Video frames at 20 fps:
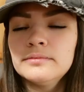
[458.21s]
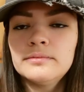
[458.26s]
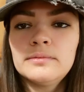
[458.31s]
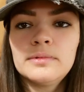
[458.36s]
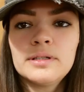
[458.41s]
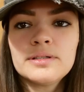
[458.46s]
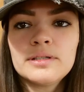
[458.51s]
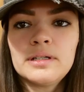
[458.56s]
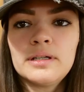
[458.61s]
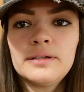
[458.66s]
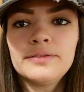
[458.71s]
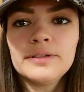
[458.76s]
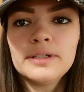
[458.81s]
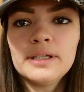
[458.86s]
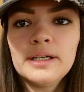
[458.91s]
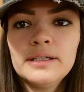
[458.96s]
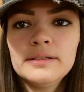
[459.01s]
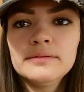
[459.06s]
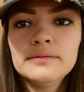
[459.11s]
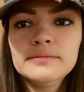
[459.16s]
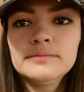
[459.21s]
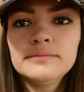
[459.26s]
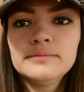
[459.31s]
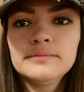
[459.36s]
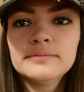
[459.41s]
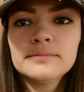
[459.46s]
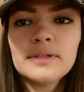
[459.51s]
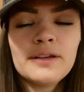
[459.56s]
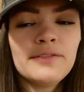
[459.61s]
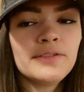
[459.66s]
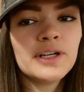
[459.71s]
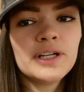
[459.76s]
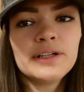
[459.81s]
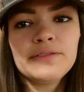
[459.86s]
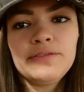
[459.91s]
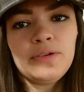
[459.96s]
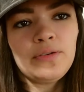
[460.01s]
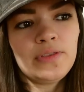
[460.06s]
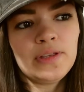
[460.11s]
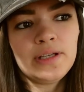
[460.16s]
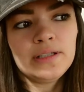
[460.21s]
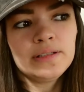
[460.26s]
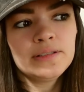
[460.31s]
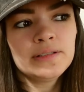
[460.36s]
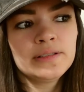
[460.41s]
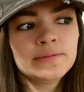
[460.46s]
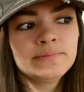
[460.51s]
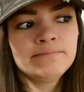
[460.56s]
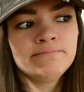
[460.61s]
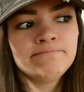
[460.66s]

what else did I forget? I forgot a few things.